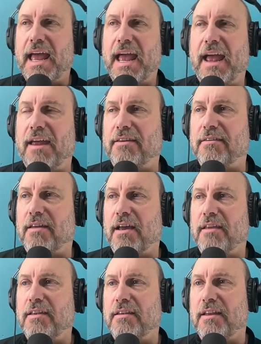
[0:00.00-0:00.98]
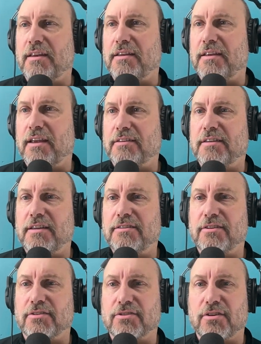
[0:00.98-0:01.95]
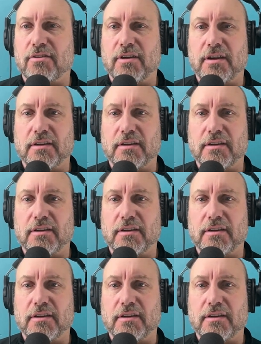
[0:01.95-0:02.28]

And I think that it's an easier story